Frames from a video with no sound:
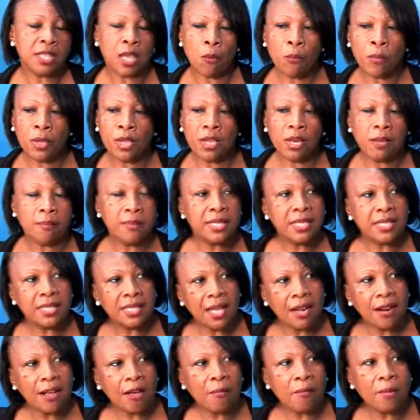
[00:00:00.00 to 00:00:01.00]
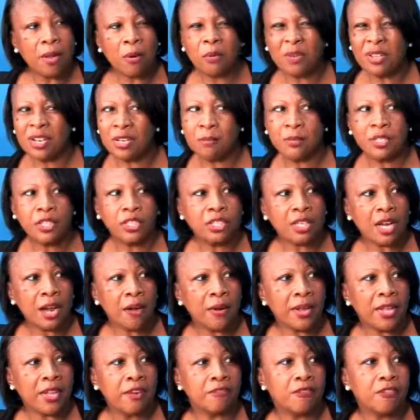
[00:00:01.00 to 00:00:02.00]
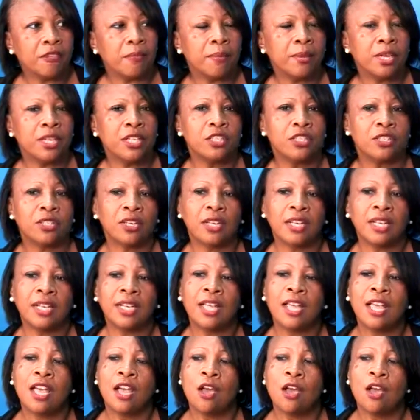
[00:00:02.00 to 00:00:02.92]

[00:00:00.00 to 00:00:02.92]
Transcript: And we're going to be set up and we're going to be sharing information.